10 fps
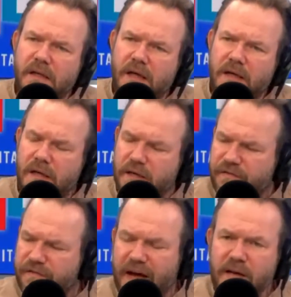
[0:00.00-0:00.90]
kind of
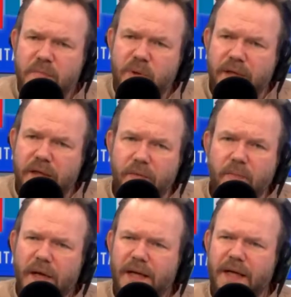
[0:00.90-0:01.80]
fanboy in the
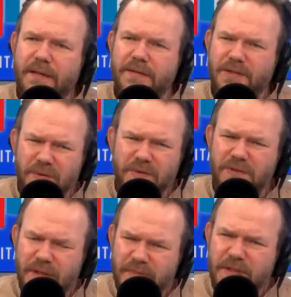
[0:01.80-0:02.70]
White House. Donald
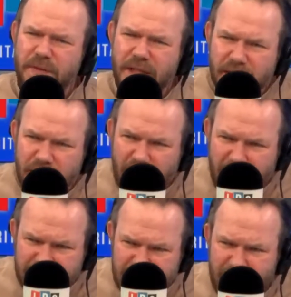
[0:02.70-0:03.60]
Trump this weekend
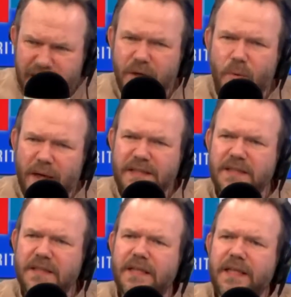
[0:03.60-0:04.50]
attacking
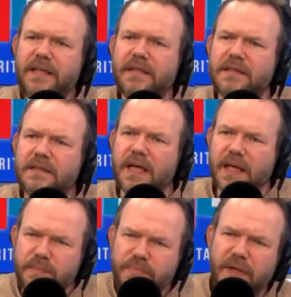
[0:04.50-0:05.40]
Western leaders
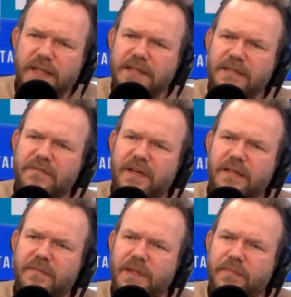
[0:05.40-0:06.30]
and praising
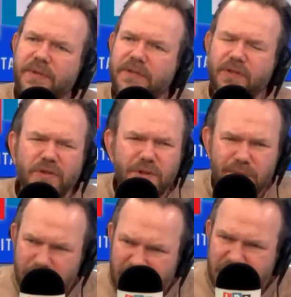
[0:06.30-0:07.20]
Vladimir Putin. Could you
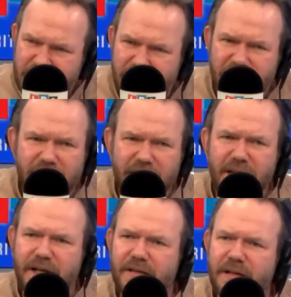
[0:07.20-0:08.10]
imagine that at
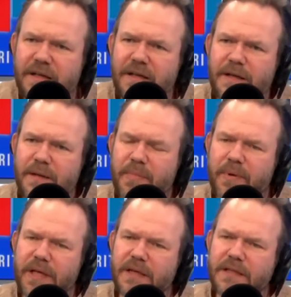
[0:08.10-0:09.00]
any other
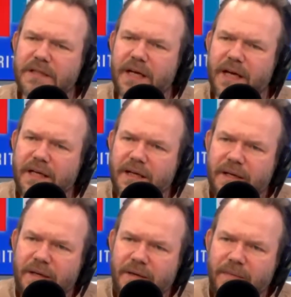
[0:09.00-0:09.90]
point in shared
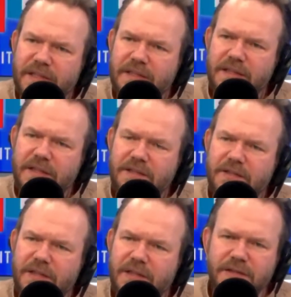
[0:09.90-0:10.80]
Western
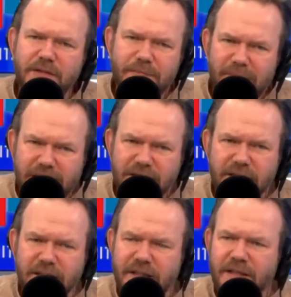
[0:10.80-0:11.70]
history? Could you imagine